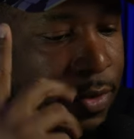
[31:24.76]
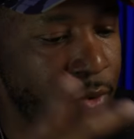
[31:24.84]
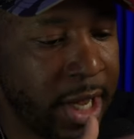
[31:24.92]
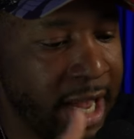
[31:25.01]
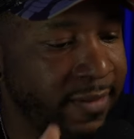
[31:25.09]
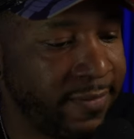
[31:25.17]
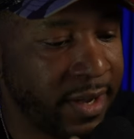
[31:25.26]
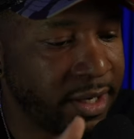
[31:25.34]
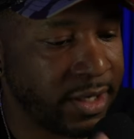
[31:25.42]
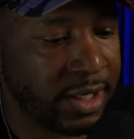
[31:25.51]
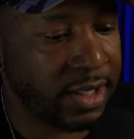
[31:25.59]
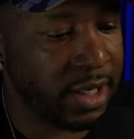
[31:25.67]
If you can't
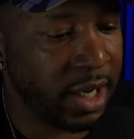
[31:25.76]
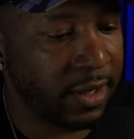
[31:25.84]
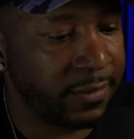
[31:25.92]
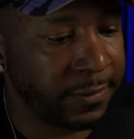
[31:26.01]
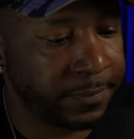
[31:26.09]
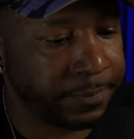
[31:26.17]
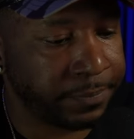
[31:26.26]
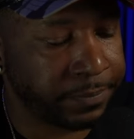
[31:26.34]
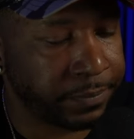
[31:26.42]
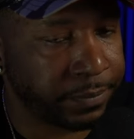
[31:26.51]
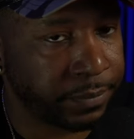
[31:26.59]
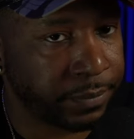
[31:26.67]
fix this stuff,
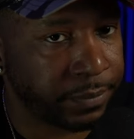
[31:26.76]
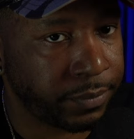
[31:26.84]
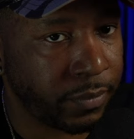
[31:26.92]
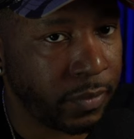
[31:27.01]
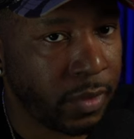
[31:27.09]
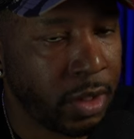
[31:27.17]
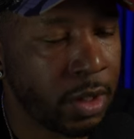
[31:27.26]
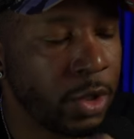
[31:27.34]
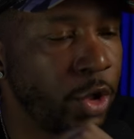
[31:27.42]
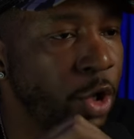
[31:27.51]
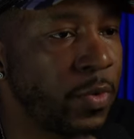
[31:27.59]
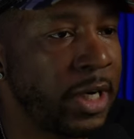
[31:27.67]

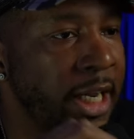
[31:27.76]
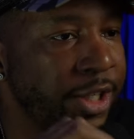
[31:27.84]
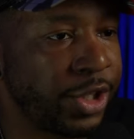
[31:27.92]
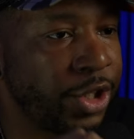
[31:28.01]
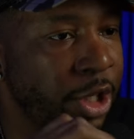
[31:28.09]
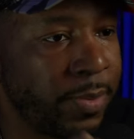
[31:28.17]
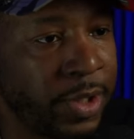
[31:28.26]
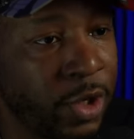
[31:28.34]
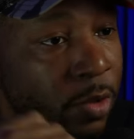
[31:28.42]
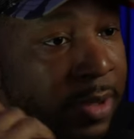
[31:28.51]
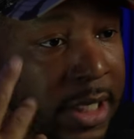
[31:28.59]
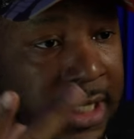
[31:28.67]
your
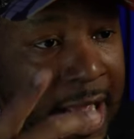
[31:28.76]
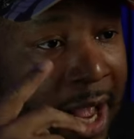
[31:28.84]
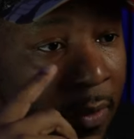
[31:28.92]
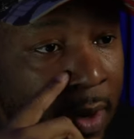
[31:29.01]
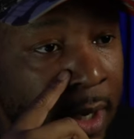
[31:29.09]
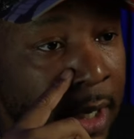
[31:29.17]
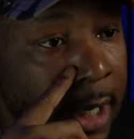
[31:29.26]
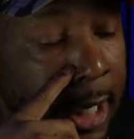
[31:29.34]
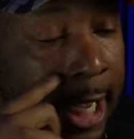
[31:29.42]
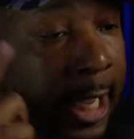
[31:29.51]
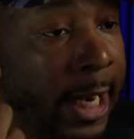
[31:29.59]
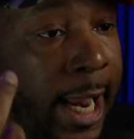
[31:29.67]
relationship is going to be sour
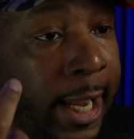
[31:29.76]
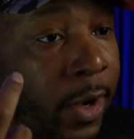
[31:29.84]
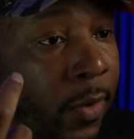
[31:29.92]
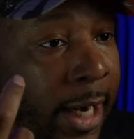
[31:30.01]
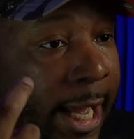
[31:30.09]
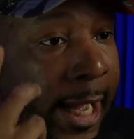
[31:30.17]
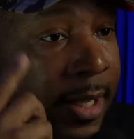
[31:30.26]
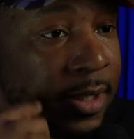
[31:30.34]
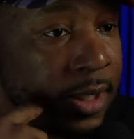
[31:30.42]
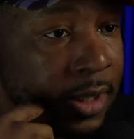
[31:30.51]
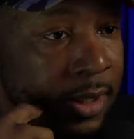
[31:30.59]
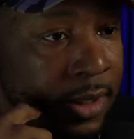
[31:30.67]
and it ain't going to
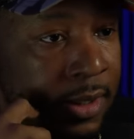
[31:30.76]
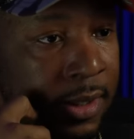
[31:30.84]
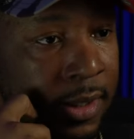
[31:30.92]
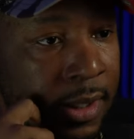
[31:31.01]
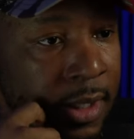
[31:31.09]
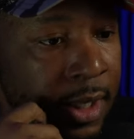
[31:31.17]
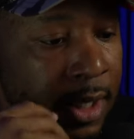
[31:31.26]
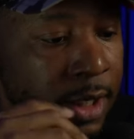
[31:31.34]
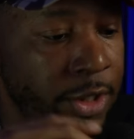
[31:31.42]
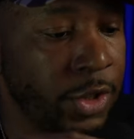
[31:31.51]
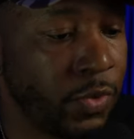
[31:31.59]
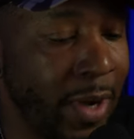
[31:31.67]
last.
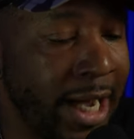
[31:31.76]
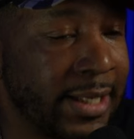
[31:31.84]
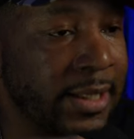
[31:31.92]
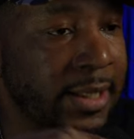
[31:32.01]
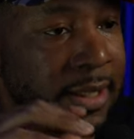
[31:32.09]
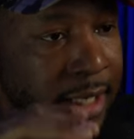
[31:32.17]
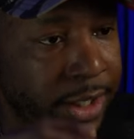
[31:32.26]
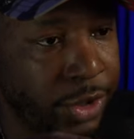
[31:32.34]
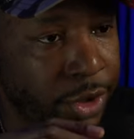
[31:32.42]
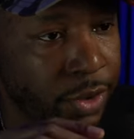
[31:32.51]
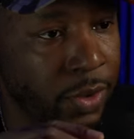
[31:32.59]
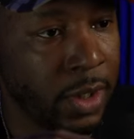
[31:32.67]
This is why it's
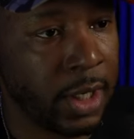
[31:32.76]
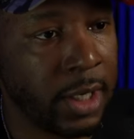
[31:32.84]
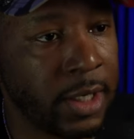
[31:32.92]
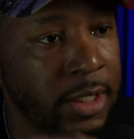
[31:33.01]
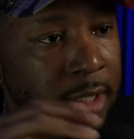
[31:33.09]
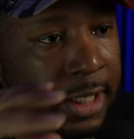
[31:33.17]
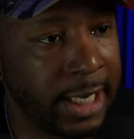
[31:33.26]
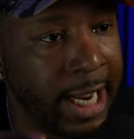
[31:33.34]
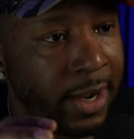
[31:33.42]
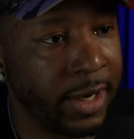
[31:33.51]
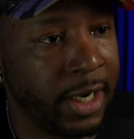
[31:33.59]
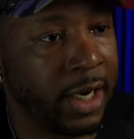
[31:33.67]
essential to
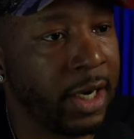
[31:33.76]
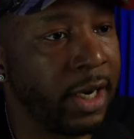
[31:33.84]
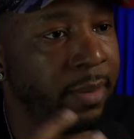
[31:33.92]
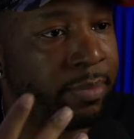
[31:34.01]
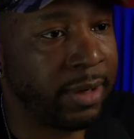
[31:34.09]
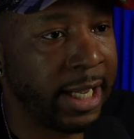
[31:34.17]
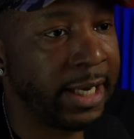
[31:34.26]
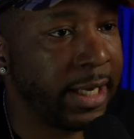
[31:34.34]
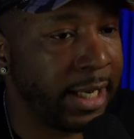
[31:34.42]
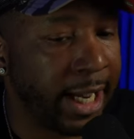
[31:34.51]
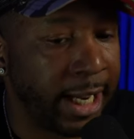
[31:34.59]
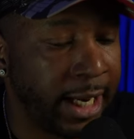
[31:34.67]
get out here and
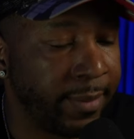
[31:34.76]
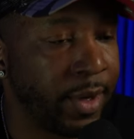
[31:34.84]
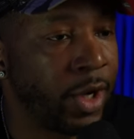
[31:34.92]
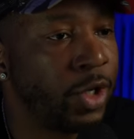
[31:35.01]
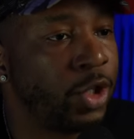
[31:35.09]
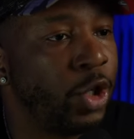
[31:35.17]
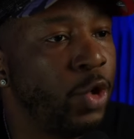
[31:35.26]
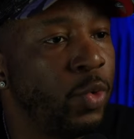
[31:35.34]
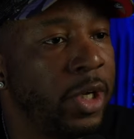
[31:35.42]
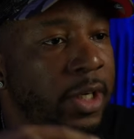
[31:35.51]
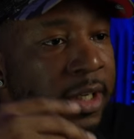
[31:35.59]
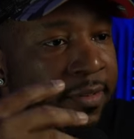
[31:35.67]
play the game so
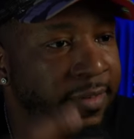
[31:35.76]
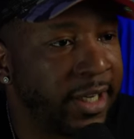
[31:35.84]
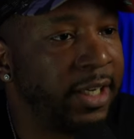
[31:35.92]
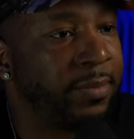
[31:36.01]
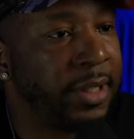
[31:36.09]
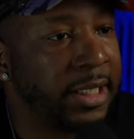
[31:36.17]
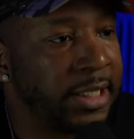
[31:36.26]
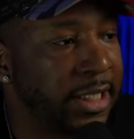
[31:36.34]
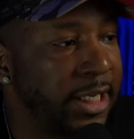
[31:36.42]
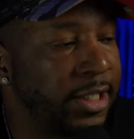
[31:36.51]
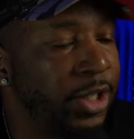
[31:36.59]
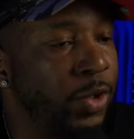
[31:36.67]
you can develop
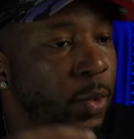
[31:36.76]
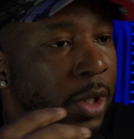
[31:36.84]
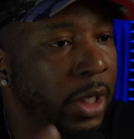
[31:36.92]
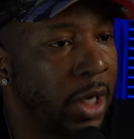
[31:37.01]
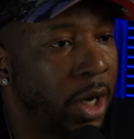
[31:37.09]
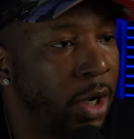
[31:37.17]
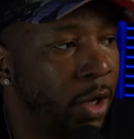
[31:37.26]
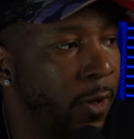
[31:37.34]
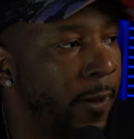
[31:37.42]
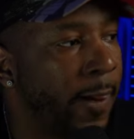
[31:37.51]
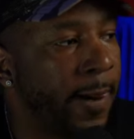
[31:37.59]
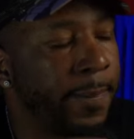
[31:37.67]
these things and you can
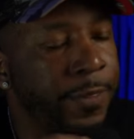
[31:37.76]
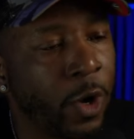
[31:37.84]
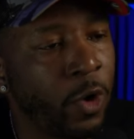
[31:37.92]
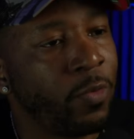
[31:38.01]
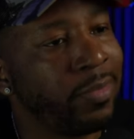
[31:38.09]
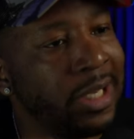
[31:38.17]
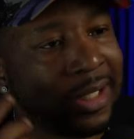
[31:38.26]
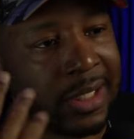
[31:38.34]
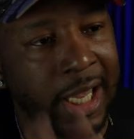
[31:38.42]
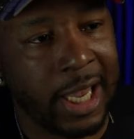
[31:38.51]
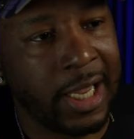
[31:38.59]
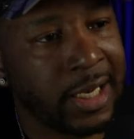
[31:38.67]
learn. Don't be
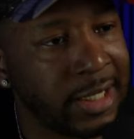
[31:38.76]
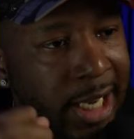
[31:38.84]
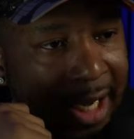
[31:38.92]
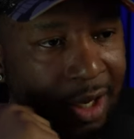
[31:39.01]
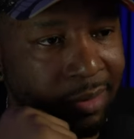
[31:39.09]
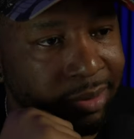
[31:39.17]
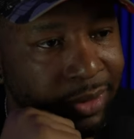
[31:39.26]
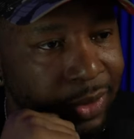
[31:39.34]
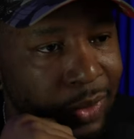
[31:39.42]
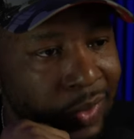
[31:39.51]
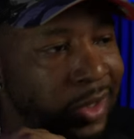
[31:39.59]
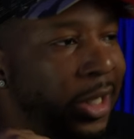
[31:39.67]
scared to take a
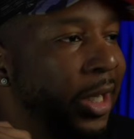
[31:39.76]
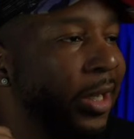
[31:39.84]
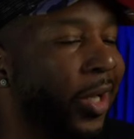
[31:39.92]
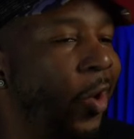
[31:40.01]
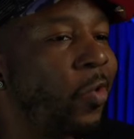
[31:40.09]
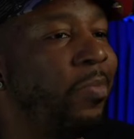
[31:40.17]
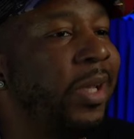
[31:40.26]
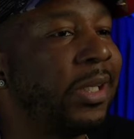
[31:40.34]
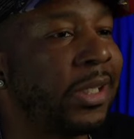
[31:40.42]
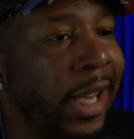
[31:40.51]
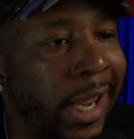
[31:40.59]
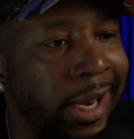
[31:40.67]
bruise. Don't
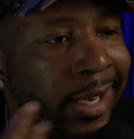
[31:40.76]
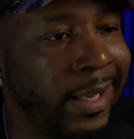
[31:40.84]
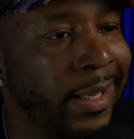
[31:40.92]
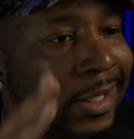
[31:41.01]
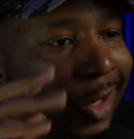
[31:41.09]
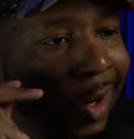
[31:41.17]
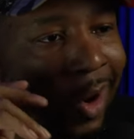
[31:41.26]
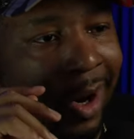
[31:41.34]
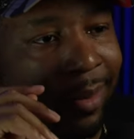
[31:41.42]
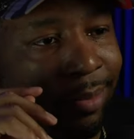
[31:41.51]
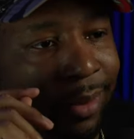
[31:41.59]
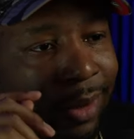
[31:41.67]
be scared to get your
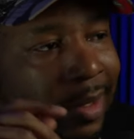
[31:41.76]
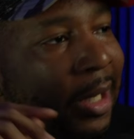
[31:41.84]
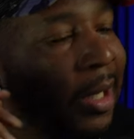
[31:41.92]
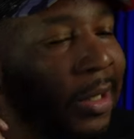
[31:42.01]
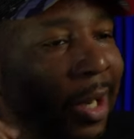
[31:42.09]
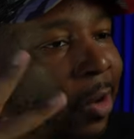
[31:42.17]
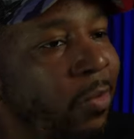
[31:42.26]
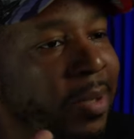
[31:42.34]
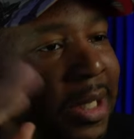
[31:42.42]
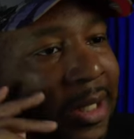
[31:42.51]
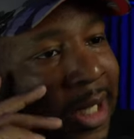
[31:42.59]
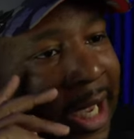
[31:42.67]
heart broke.
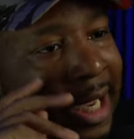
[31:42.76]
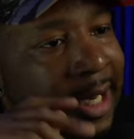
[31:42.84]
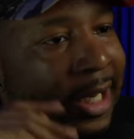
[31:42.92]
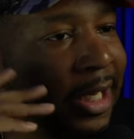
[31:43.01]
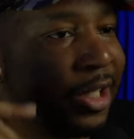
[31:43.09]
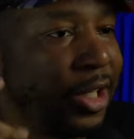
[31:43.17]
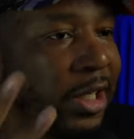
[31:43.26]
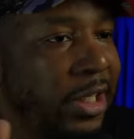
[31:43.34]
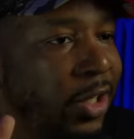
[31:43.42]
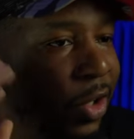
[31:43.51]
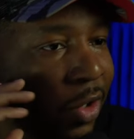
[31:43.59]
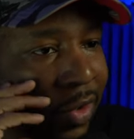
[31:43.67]
Don't be scared to get your
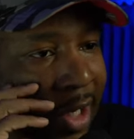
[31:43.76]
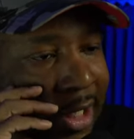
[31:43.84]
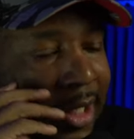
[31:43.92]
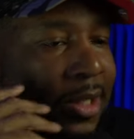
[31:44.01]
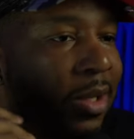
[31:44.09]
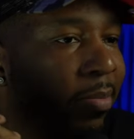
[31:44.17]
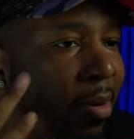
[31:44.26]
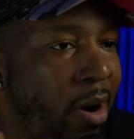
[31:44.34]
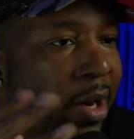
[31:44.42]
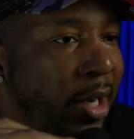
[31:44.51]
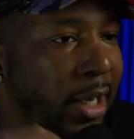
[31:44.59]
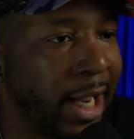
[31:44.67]
ego crushed. It's a
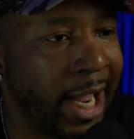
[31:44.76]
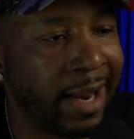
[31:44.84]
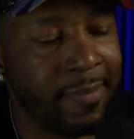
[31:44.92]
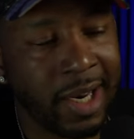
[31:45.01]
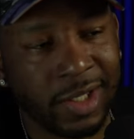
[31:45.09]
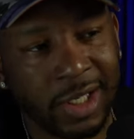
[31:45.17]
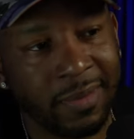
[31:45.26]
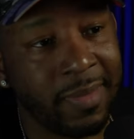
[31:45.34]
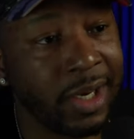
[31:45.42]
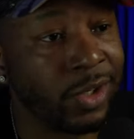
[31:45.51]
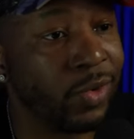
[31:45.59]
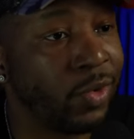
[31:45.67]
part of the game. That
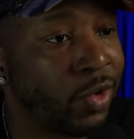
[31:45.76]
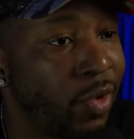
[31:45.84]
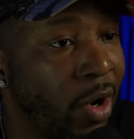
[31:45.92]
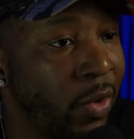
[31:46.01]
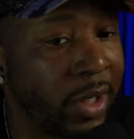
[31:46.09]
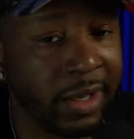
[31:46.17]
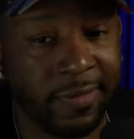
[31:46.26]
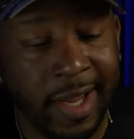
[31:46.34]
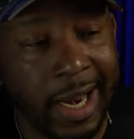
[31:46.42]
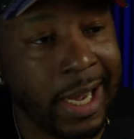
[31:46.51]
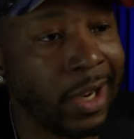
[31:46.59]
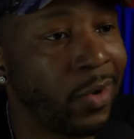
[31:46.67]
shit makes you stronger.
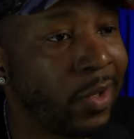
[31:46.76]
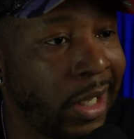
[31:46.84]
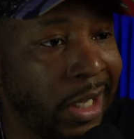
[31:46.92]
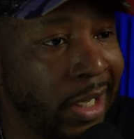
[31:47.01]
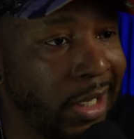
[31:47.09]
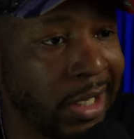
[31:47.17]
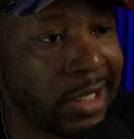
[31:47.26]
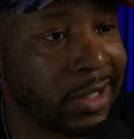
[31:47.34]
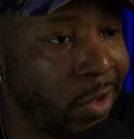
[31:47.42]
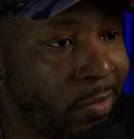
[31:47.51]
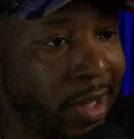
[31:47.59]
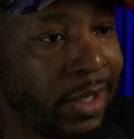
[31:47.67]
If it ain't going to kill you,
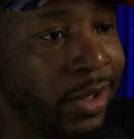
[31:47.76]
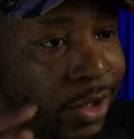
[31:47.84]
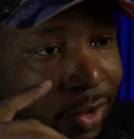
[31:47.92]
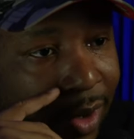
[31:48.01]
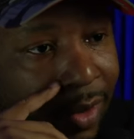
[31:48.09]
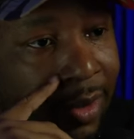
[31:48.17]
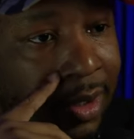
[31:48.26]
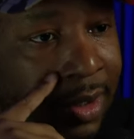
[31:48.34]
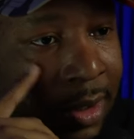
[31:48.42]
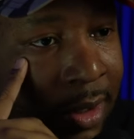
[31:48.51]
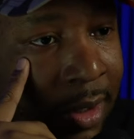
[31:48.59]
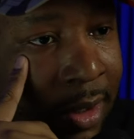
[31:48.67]
it's going to make you
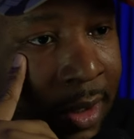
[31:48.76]
stronger.